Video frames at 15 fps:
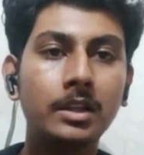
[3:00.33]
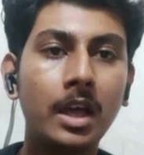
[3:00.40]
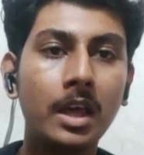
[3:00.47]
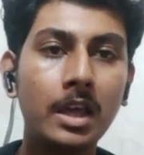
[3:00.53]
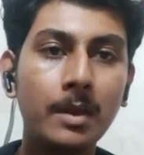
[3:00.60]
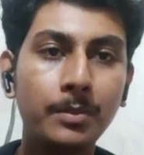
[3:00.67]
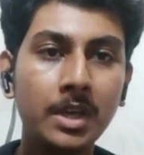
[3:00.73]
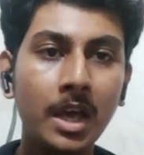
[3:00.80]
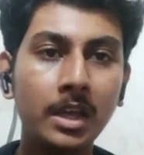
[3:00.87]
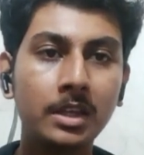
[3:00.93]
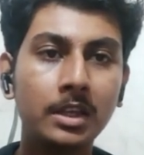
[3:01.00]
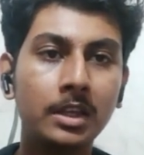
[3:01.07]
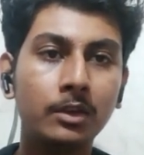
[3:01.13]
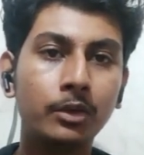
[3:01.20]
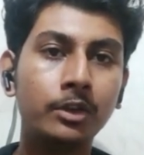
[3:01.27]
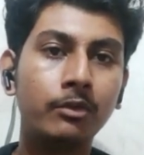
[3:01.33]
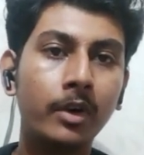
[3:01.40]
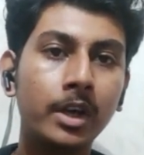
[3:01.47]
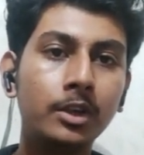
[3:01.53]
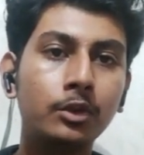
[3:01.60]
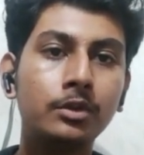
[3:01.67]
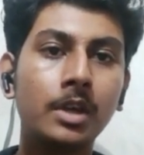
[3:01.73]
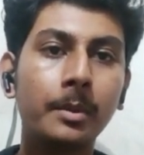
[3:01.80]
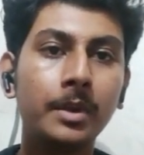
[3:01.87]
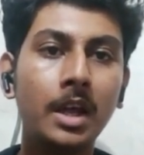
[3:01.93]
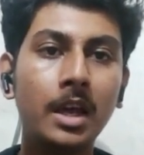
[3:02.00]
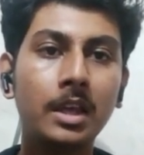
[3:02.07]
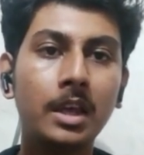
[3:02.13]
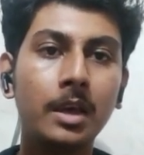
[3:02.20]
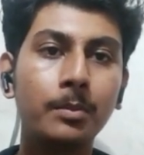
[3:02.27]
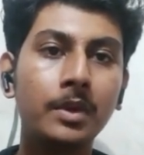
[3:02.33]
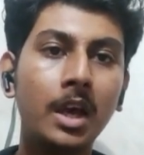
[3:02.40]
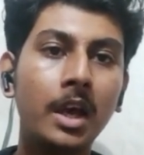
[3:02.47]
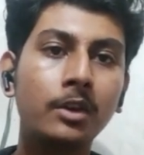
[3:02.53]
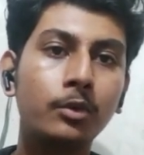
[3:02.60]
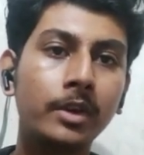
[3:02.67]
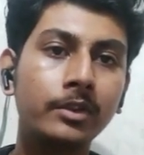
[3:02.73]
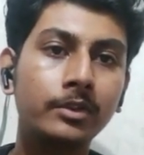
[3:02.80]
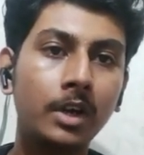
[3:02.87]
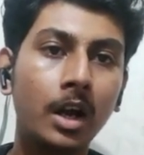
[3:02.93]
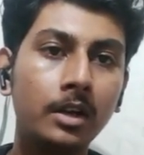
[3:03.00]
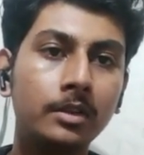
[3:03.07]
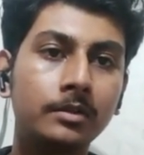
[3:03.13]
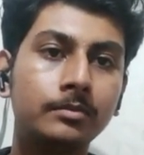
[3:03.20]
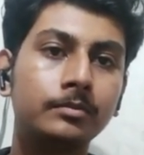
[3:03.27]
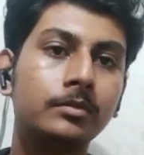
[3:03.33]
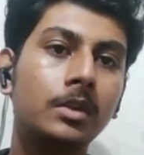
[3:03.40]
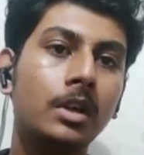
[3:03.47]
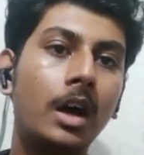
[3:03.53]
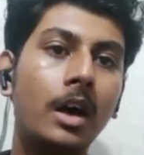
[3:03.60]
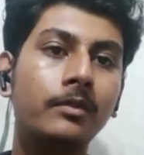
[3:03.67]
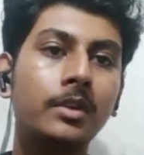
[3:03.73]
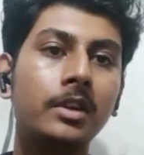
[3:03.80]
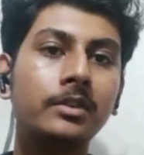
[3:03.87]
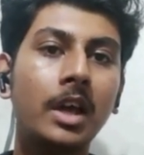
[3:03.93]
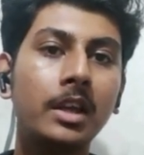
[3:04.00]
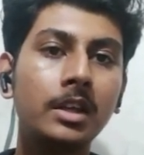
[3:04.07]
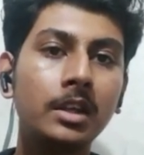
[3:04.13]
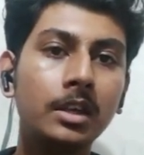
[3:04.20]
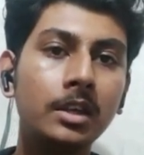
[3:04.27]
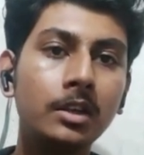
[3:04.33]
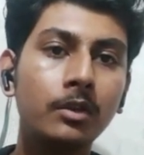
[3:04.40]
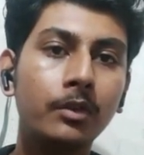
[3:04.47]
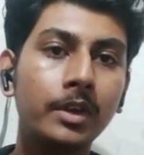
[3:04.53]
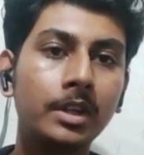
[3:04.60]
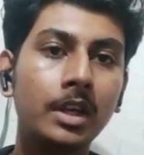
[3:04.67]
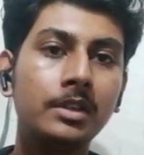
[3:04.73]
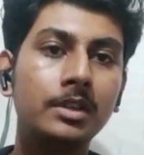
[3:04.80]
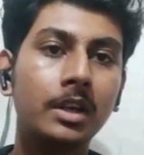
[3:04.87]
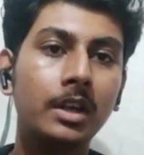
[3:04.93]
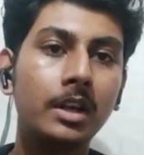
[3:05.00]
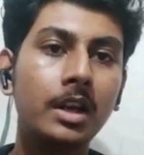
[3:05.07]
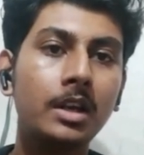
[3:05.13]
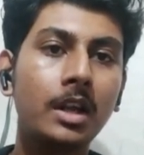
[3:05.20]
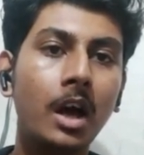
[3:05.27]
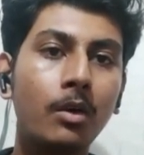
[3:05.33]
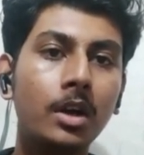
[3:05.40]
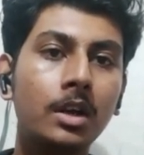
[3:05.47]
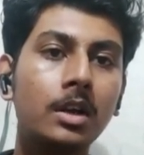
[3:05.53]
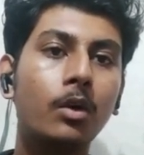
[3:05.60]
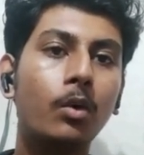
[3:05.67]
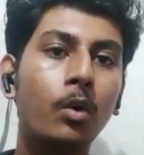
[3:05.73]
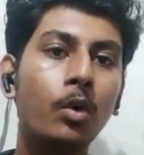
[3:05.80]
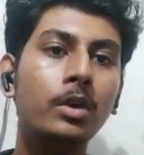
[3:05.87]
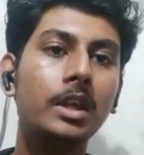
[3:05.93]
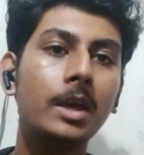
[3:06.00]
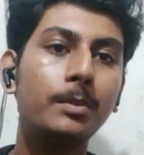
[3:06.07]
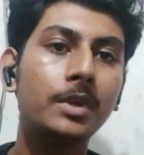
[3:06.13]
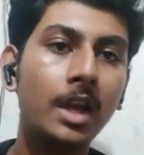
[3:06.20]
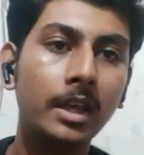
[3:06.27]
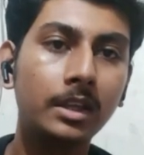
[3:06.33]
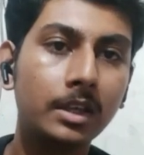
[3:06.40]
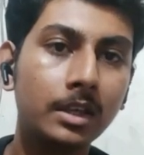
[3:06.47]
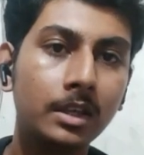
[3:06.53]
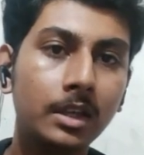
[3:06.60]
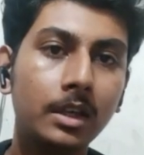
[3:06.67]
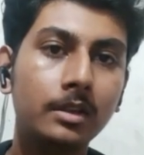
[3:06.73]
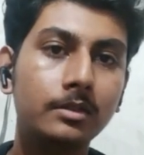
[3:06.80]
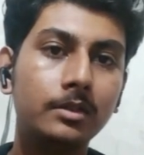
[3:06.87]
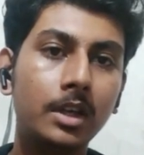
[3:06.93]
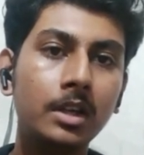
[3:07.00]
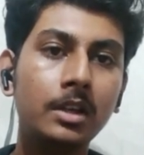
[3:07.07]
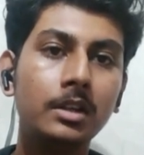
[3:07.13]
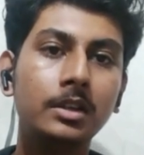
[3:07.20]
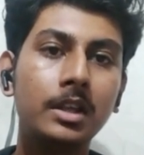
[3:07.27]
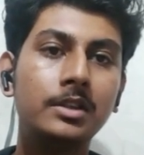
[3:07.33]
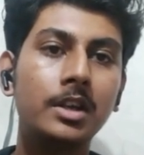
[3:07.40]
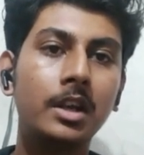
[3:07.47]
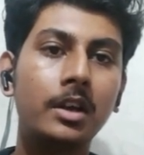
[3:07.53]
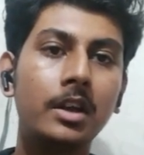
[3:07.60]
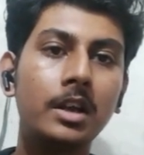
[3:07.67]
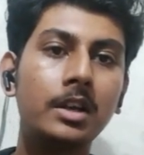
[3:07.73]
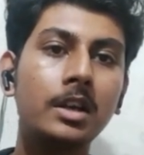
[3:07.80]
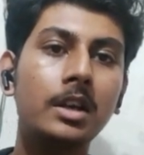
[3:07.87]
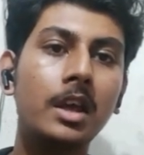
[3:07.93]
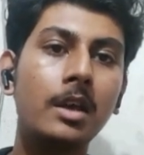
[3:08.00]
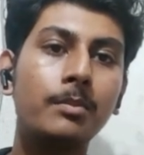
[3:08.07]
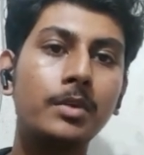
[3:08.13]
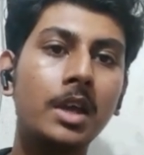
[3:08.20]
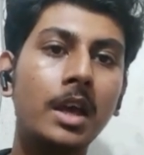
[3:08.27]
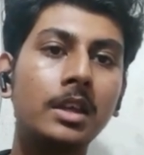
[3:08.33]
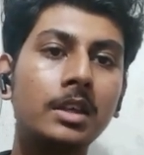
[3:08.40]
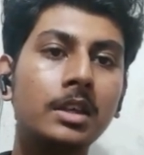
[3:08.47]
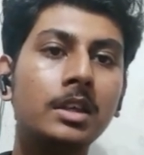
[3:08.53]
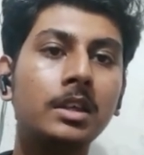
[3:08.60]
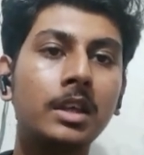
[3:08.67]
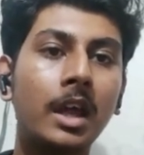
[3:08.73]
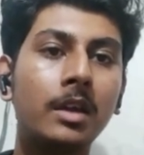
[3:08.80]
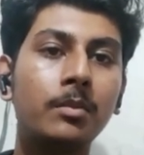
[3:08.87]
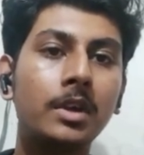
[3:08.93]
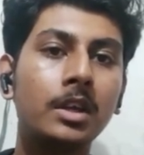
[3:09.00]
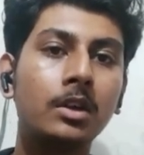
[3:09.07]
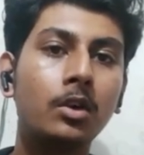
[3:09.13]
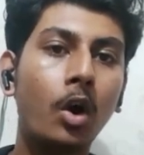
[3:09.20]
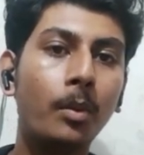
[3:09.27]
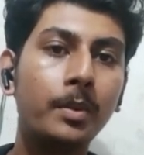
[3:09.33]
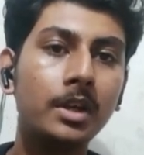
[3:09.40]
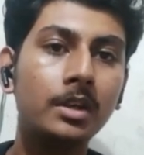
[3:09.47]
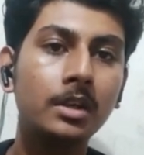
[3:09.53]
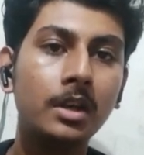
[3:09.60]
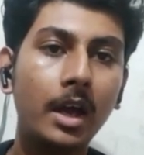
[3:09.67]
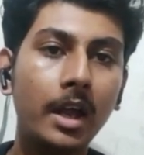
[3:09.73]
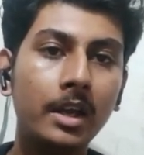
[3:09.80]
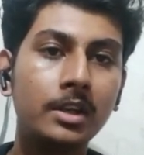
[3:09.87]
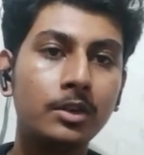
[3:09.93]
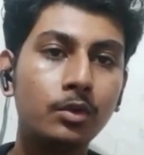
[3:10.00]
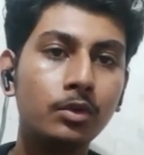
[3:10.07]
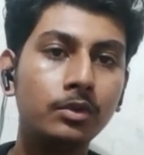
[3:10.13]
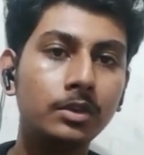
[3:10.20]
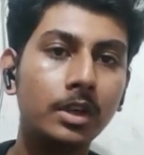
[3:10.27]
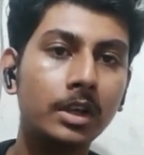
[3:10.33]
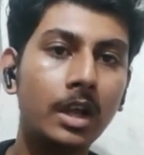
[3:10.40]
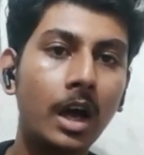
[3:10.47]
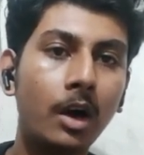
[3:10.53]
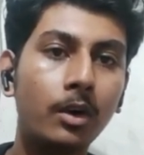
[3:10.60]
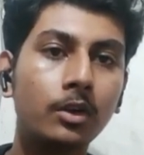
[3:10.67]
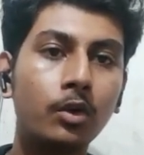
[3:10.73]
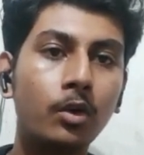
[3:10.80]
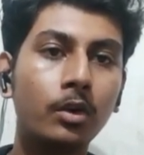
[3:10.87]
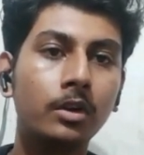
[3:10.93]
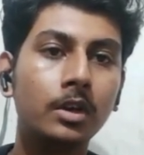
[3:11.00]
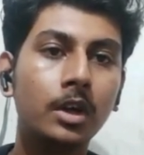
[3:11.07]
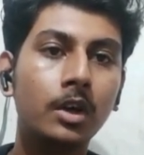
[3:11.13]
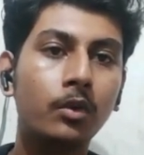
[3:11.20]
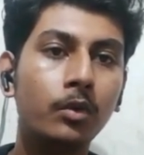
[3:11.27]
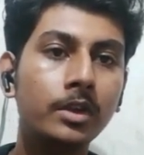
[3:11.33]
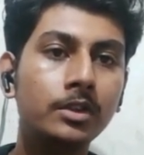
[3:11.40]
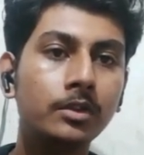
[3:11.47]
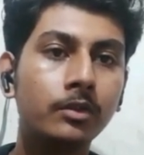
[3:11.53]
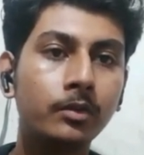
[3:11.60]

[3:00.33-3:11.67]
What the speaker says: the API key, we went to Gemini API Quick Start. After signing in, we can generate our own API key. Then the generated API key can be copied and used in our code, which